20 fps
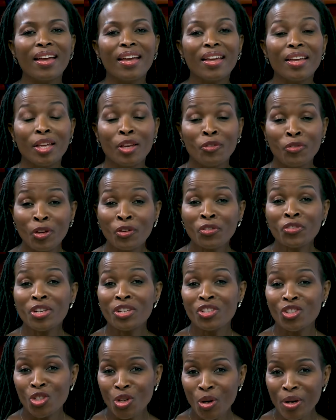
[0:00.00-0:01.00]
If you've
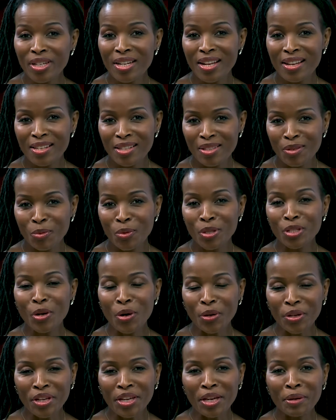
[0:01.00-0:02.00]
just joined us, we're
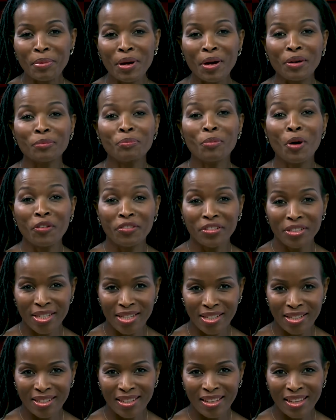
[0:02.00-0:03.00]
talking about
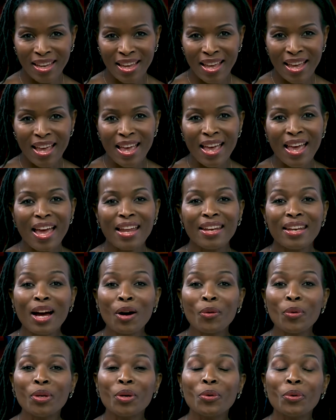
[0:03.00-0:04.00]
poverty. And now
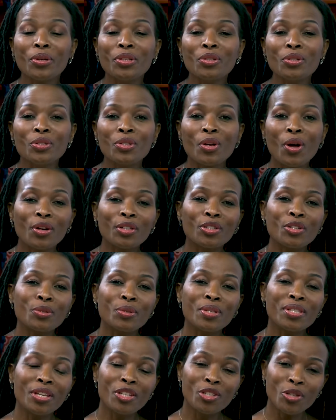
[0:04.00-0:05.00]
we're going to talk to
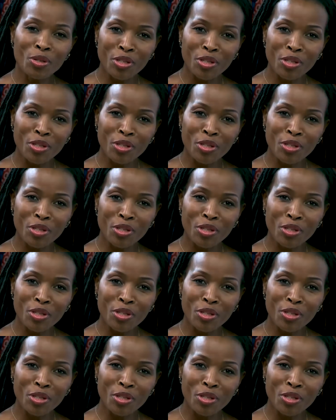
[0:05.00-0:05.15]
Sergio